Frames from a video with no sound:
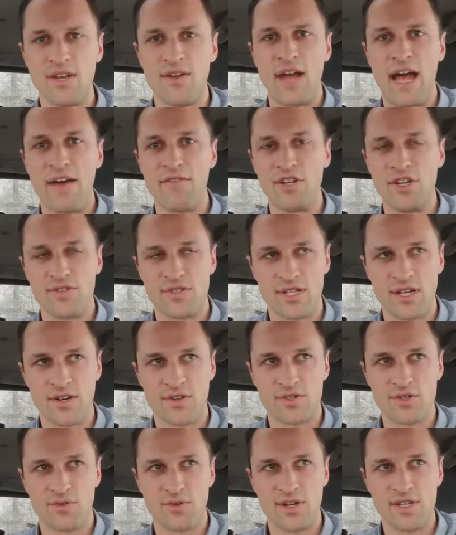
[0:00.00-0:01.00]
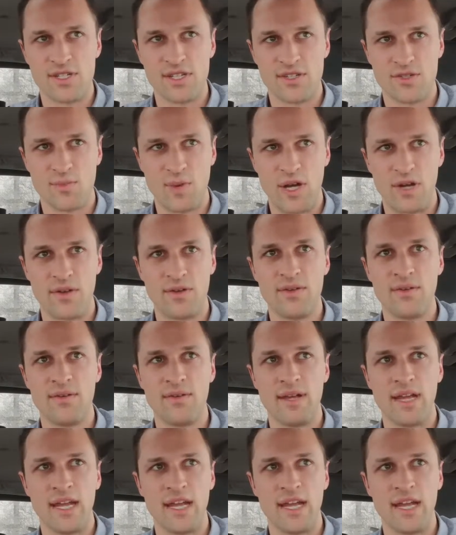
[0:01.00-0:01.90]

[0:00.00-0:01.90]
that you have in your territories as well.